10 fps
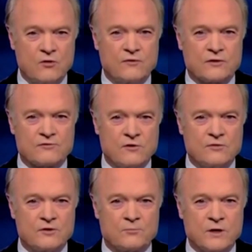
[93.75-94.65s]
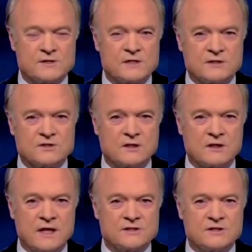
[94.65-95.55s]
overthrow the presidential
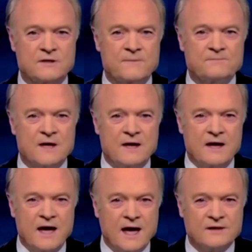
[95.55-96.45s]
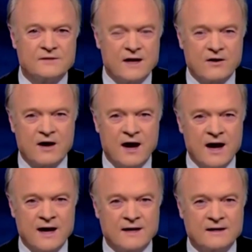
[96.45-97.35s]
election had their
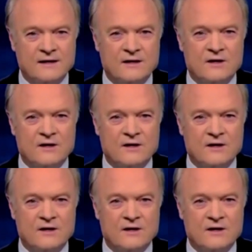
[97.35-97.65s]
eye